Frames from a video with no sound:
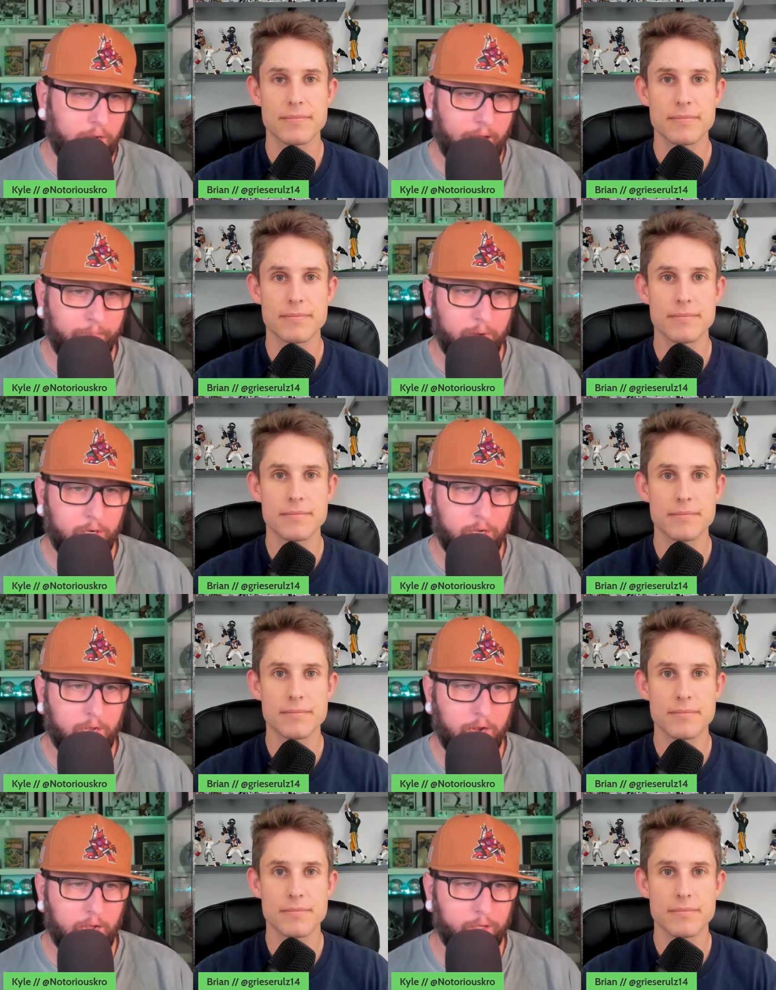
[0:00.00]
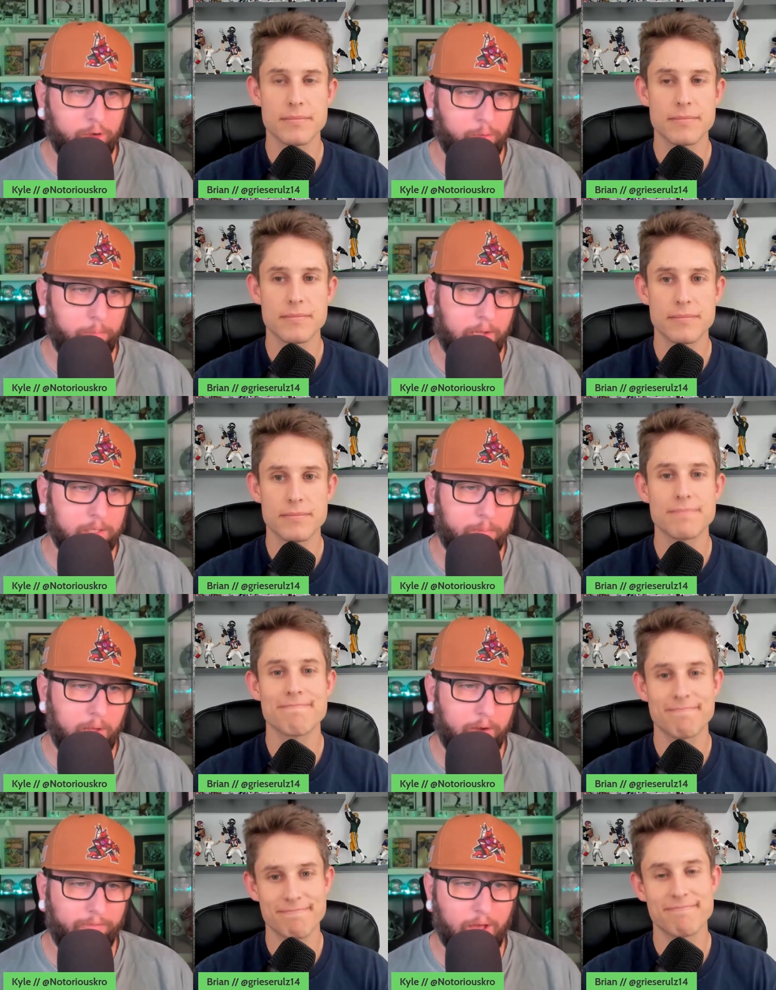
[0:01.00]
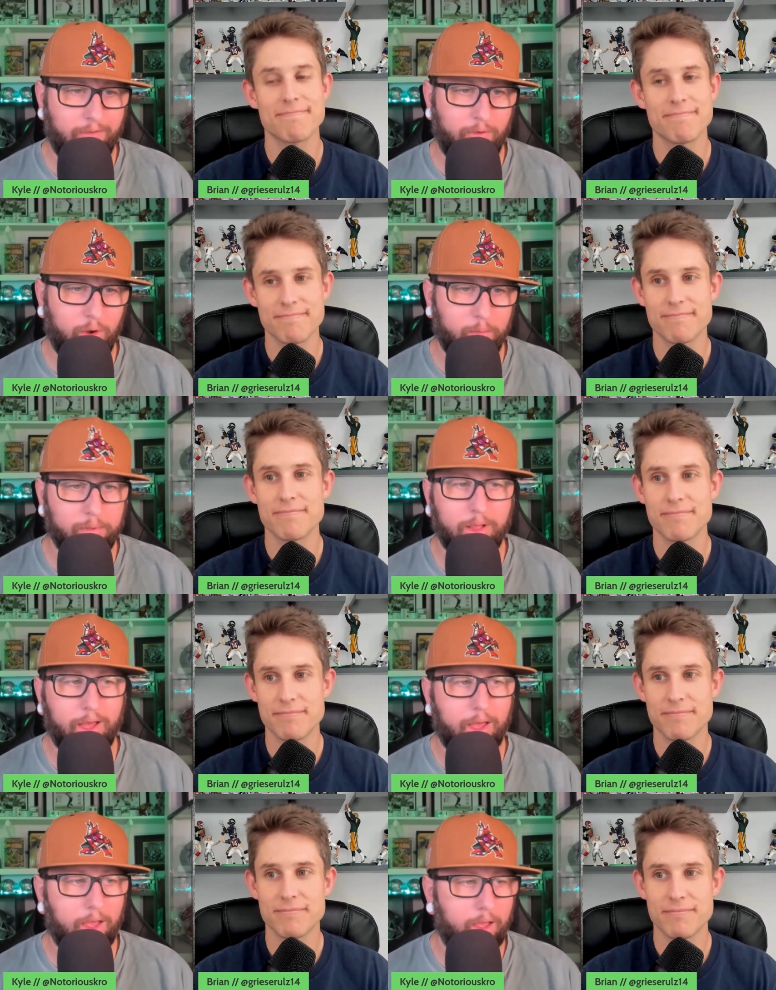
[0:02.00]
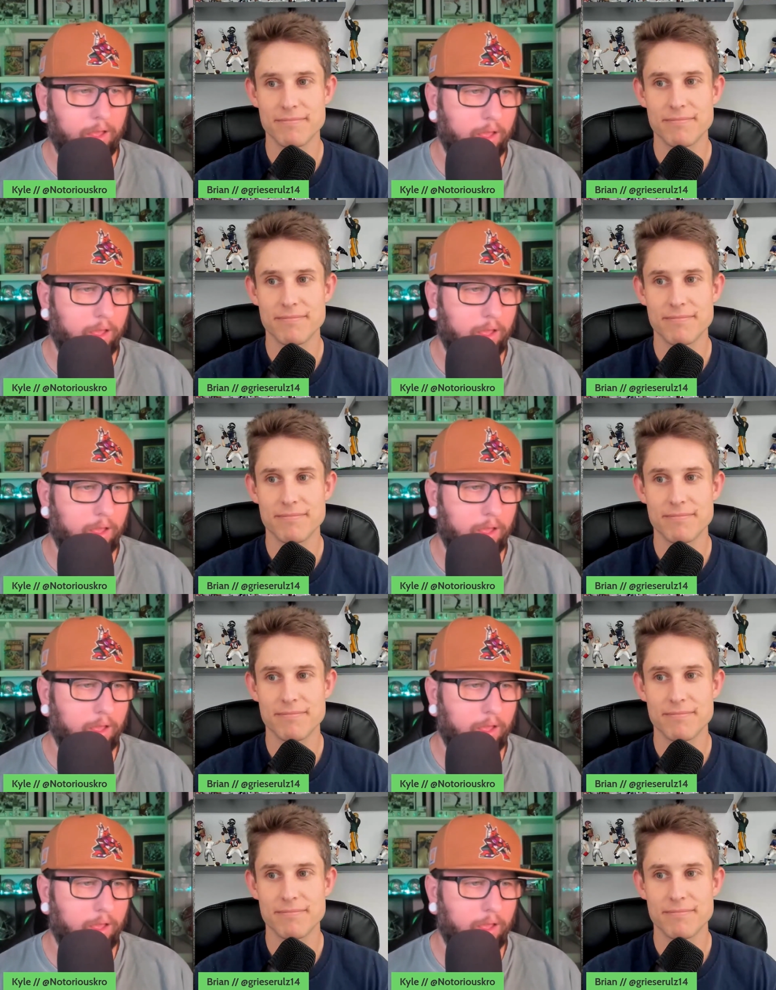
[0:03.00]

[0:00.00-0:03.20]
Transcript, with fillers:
Speaker 1: have Michigan as your best bet, five unit play.